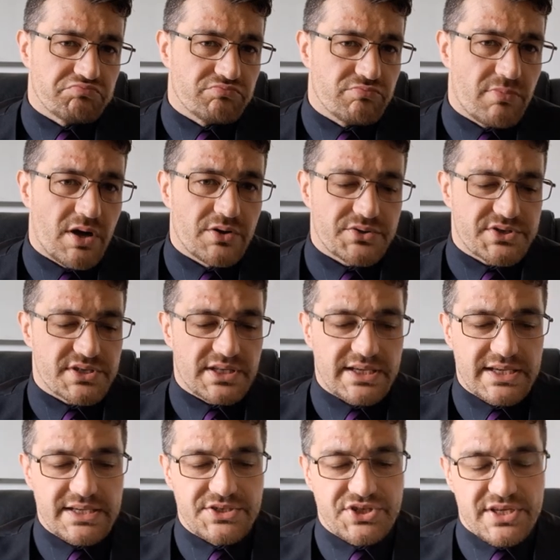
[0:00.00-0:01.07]

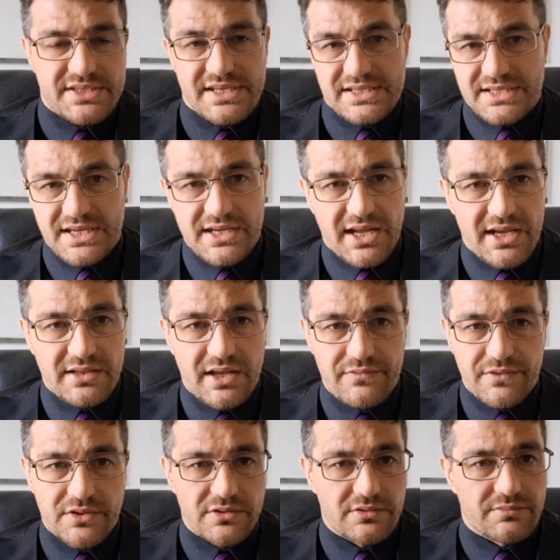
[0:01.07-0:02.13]
Mostly GCSE and
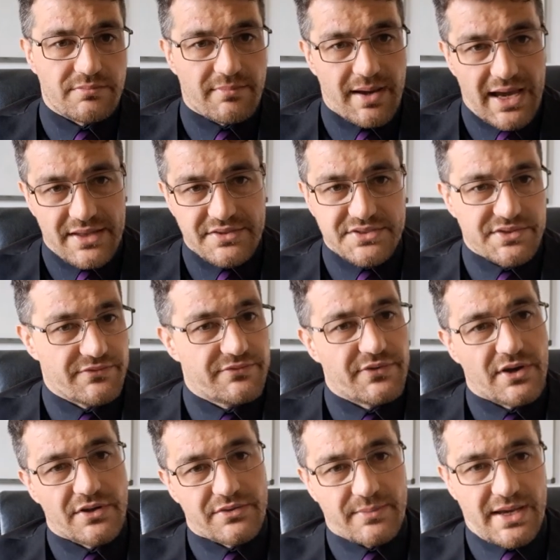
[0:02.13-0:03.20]
A-level maths and
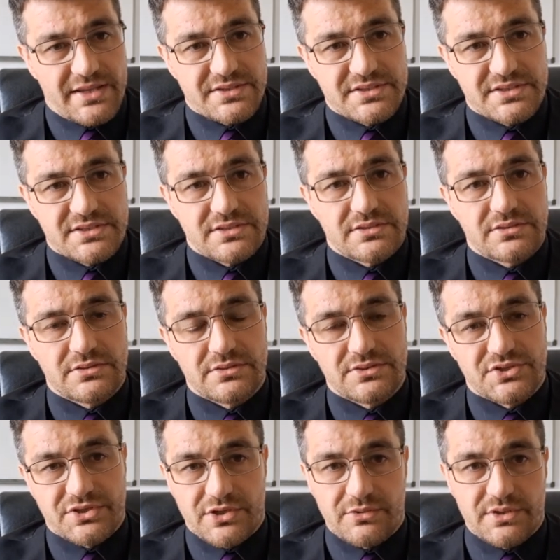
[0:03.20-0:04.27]
further maths
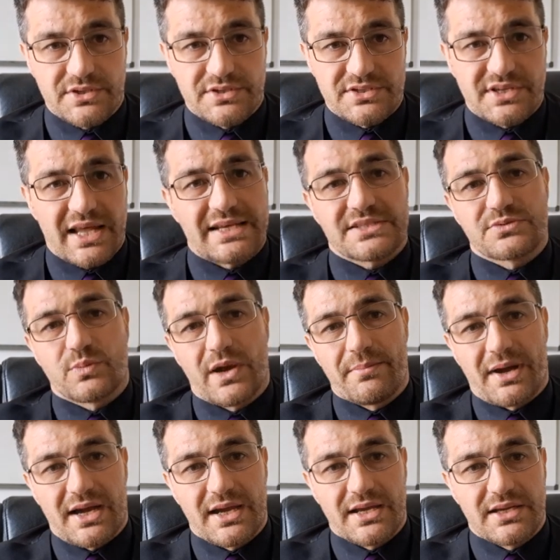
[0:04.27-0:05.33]
students. That's where
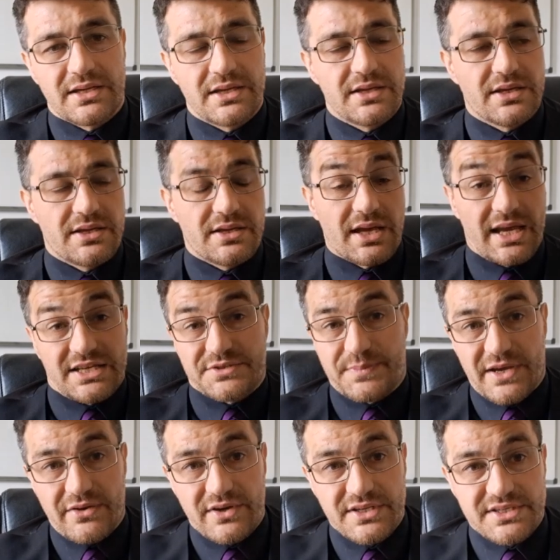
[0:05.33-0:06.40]
my
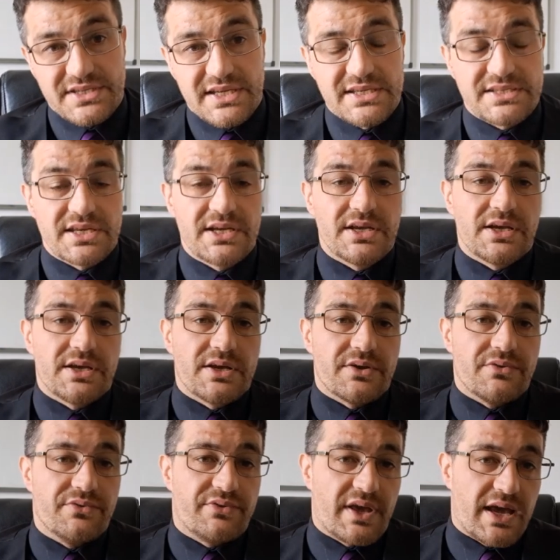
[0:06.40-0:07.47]
experience is.
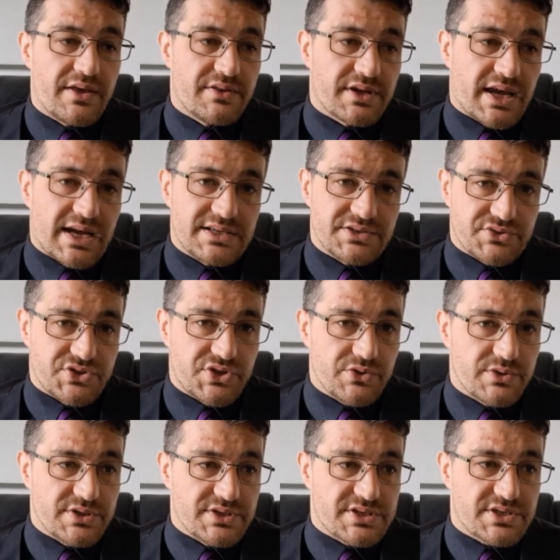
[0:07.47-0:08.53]
They're the kinds of
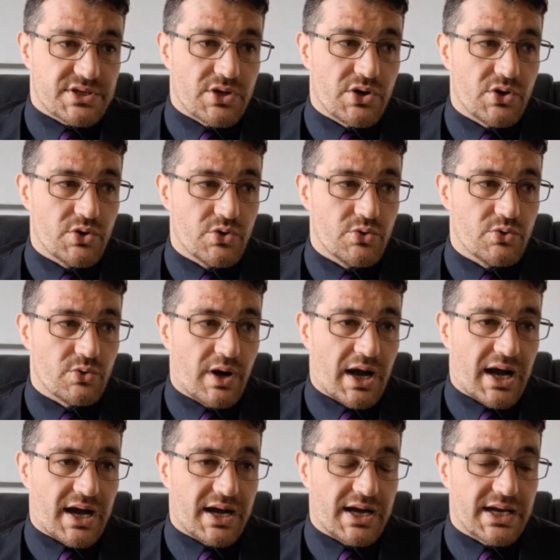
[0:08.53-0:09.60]
students who
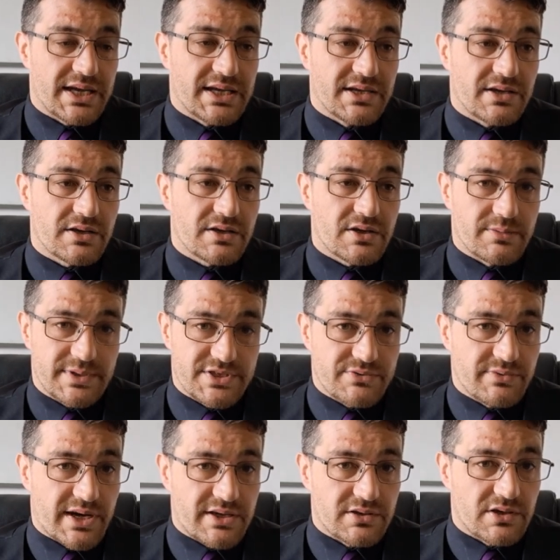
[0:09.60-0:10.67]
I come into
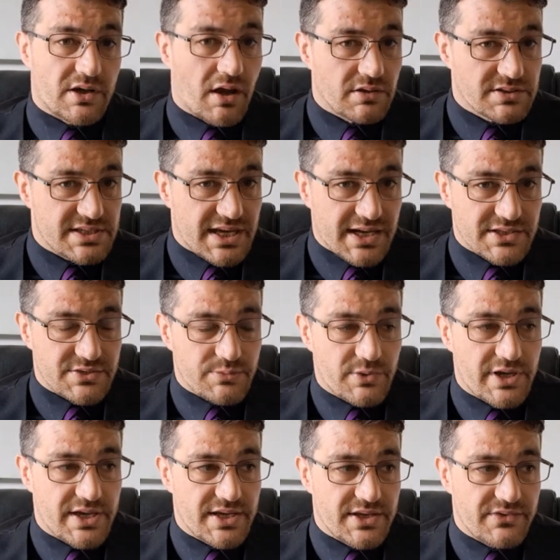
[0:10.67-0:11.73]
regular contact
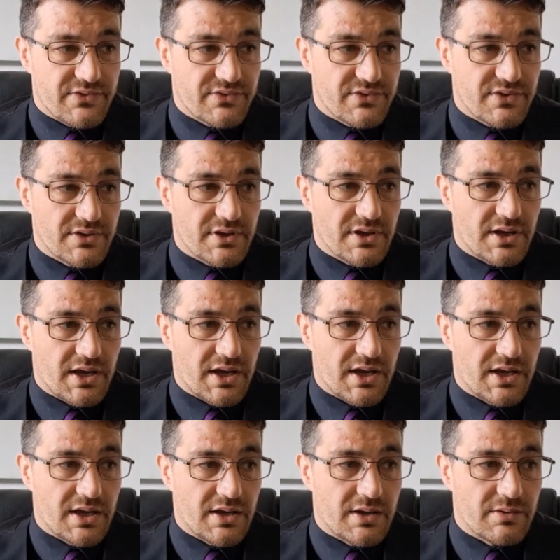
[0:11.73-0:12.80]
with
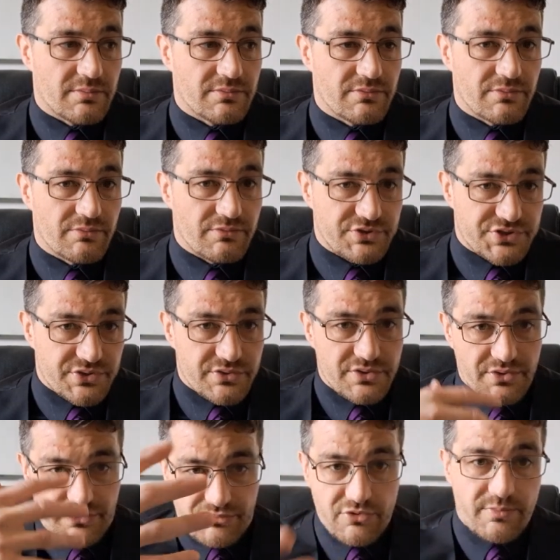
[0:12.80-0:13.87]

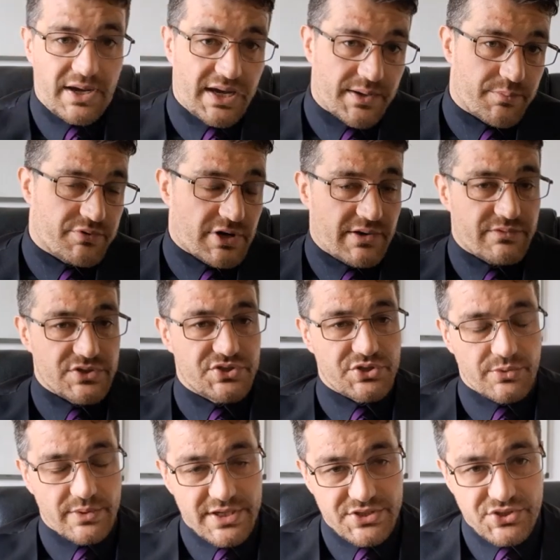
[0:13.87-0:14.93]
through my private
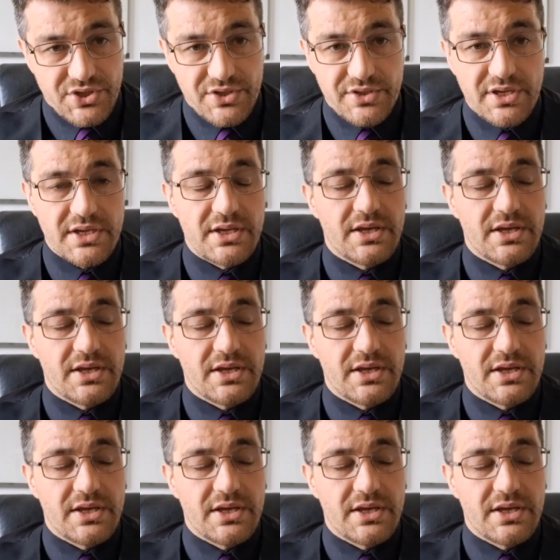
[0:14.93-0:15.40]
tuition.